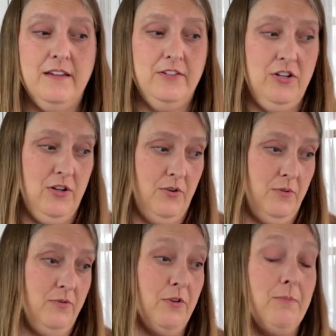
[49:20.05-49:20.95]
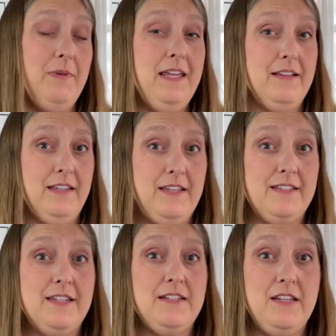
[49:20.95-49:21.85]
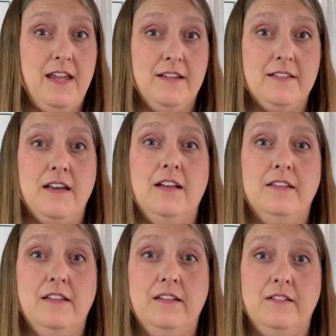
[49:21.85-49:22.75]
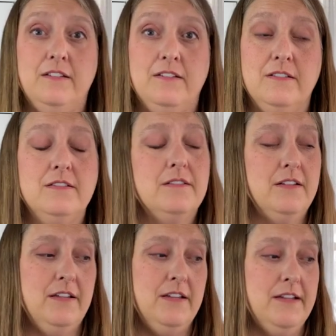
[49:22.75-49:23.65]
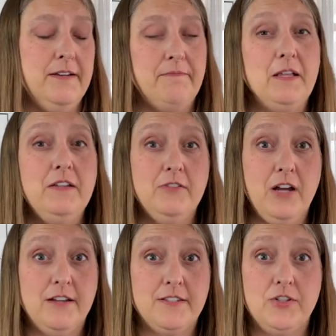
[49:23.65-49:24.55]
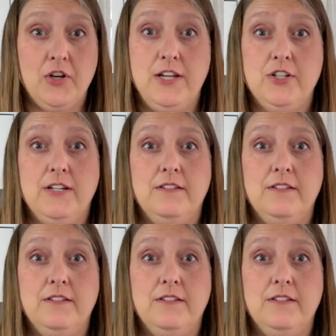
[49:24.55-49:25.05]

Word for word: new, for me at least, it takes a little concentration.